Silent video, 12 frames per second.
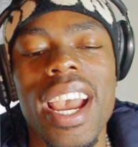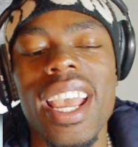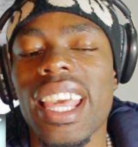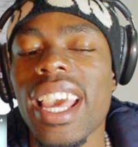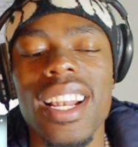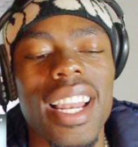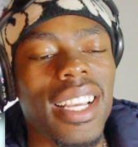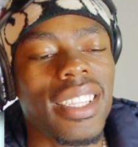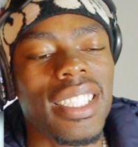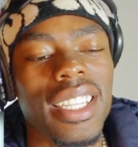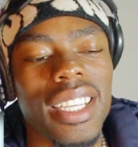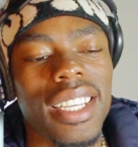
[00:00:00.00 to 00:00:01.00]
I get, like,
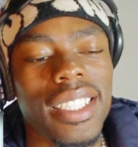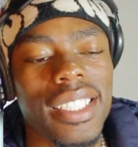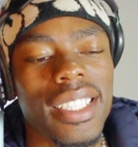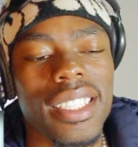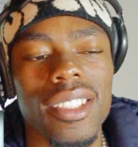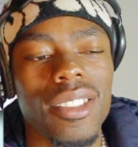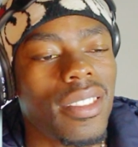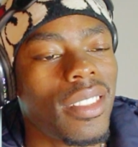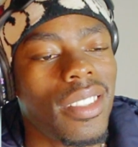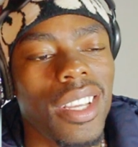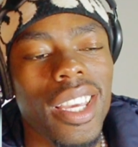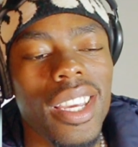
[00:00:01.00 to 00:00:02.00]
the
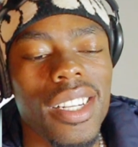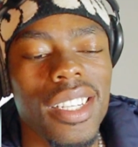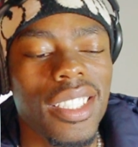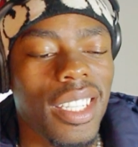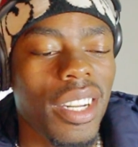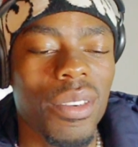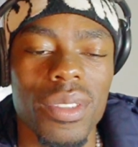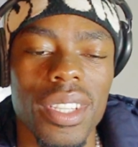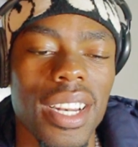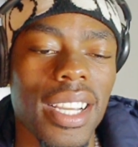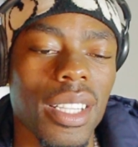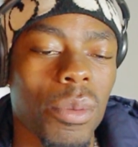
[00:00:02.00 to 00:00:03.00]
English and
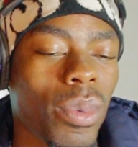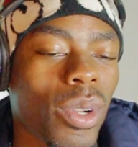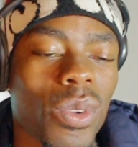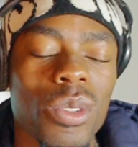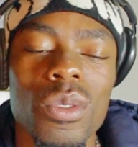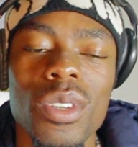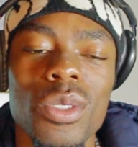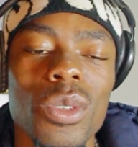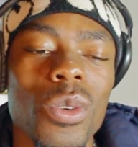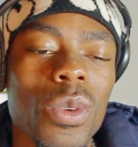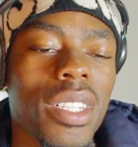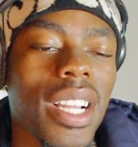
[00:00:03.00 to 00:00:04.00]
everything like that, but as soon as
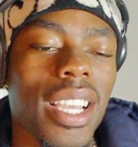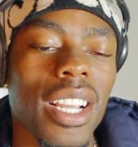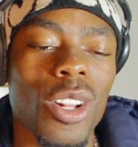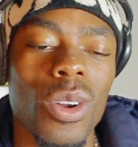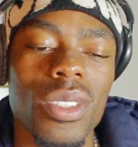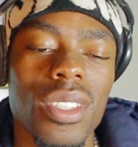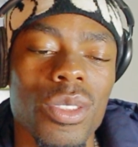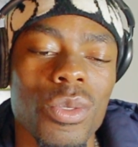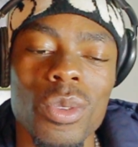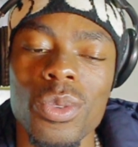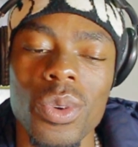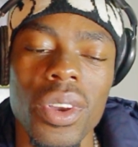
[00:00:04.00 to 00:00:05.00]
you use, like, a Xhosa
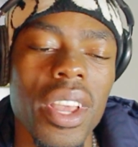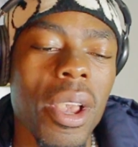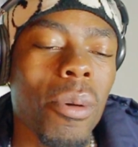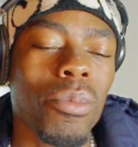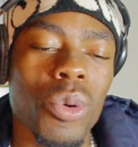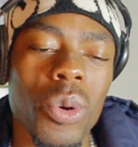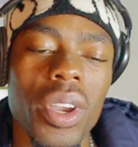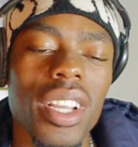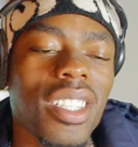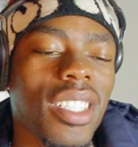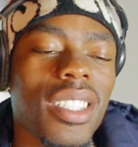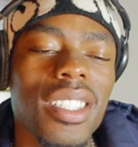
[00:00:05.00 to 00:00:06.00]
Sotho, bro,
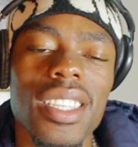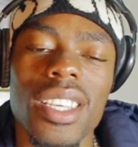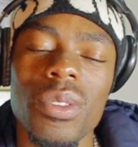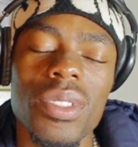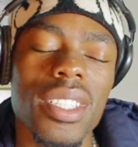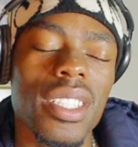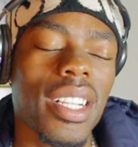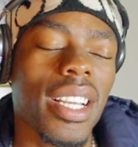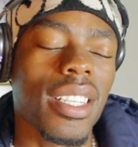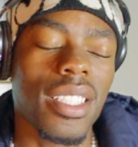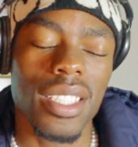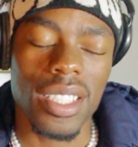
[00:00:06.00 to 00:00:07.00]
it just gives us,
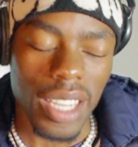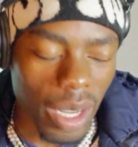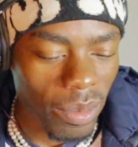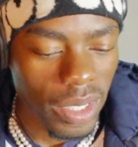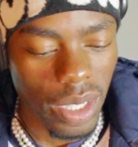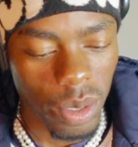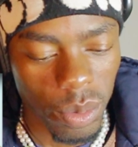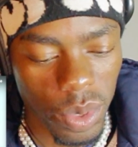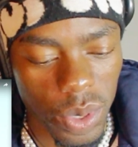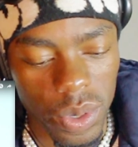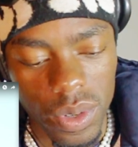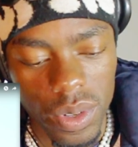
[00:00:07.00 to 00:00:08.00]
like, something,
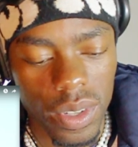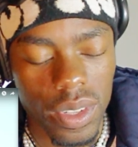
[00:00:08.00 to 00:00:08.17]
bro.